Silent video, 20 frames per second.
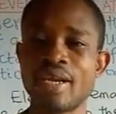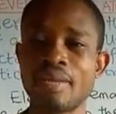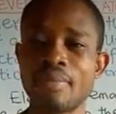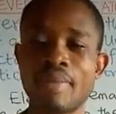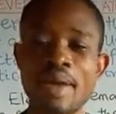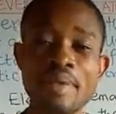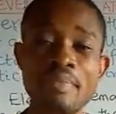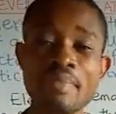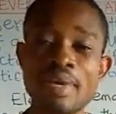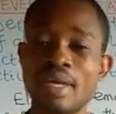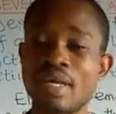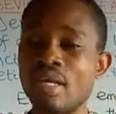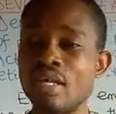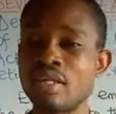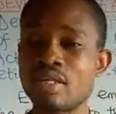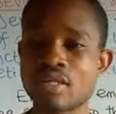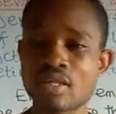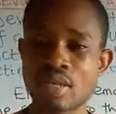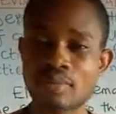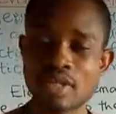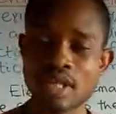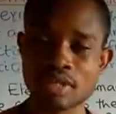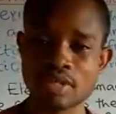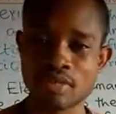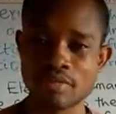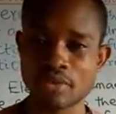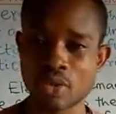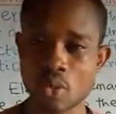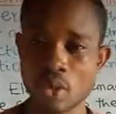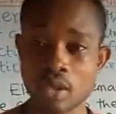by making it subject
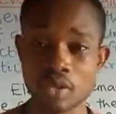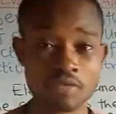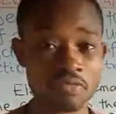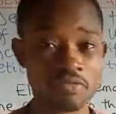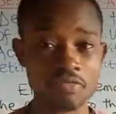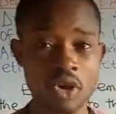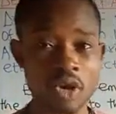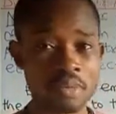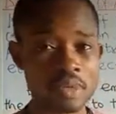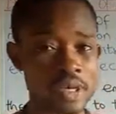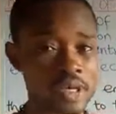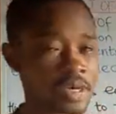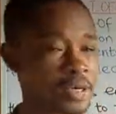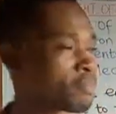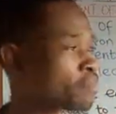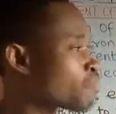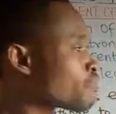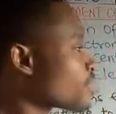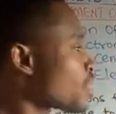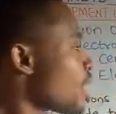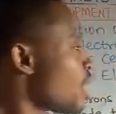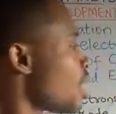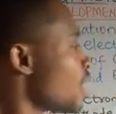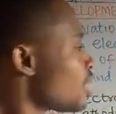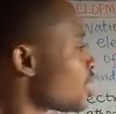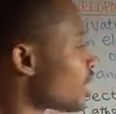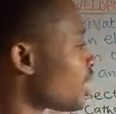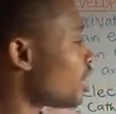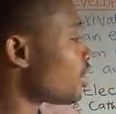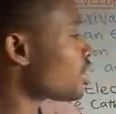of the word formula.
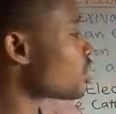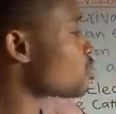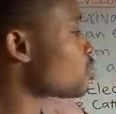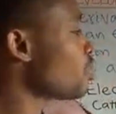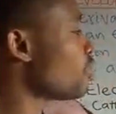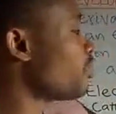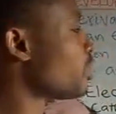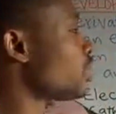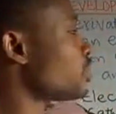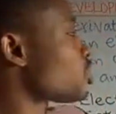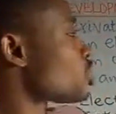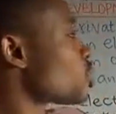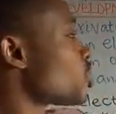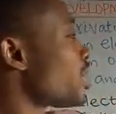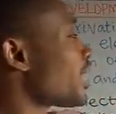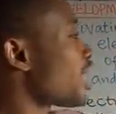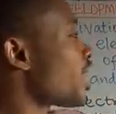Now let us move on to a